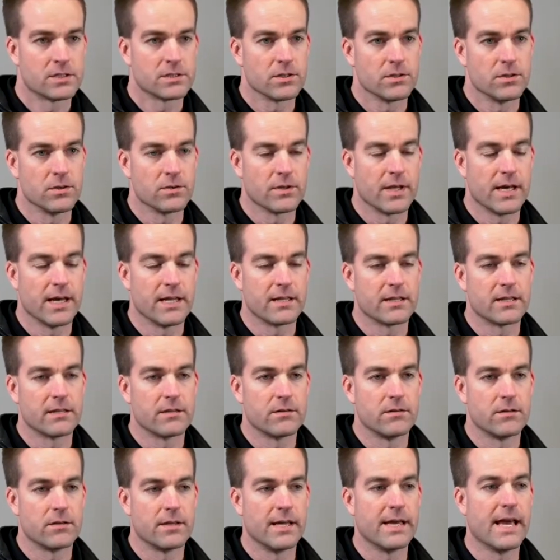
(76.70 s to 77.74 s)
so
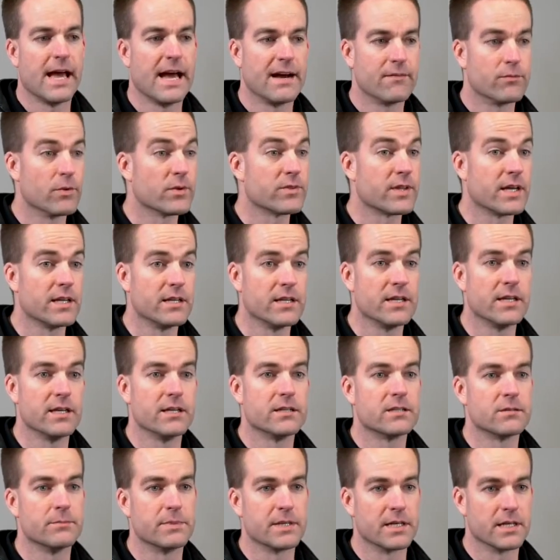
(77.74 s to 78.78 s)
that they have what they
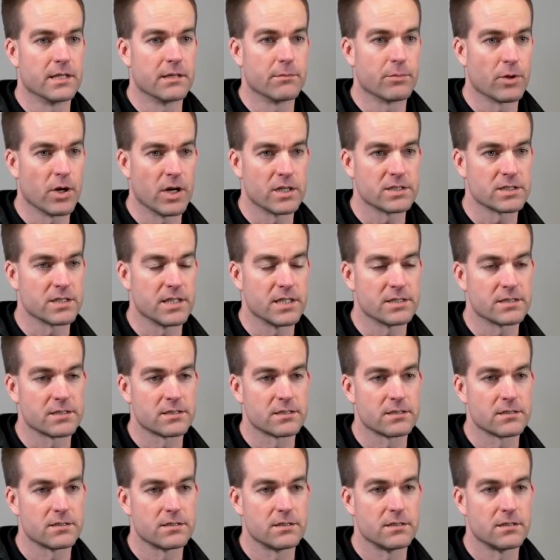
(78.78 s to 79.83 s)
need to begin the
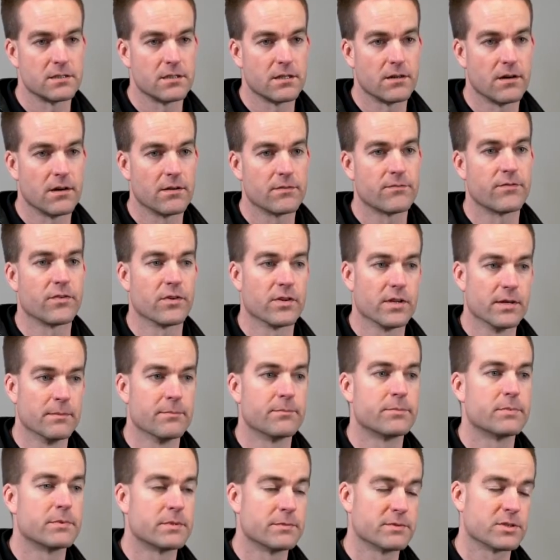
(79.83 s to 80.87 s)
process for
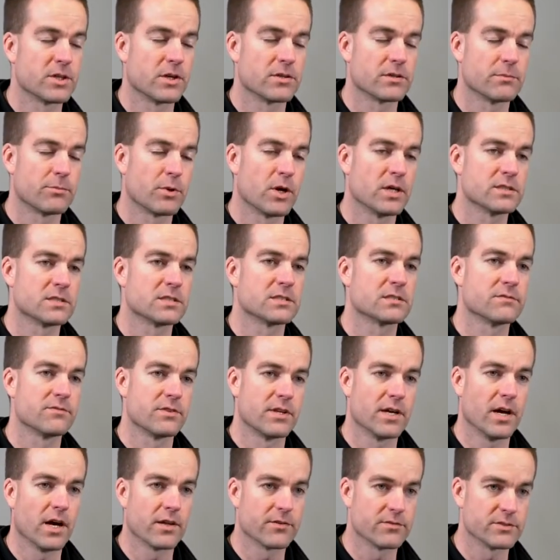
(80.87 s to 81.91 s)
them to start the process of
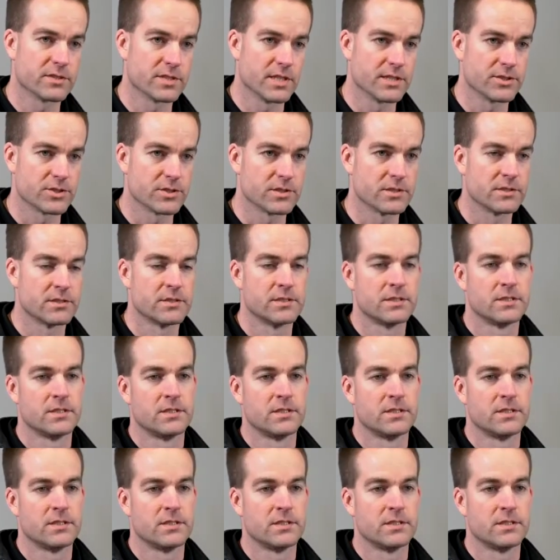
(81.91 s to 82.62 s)
the authorization.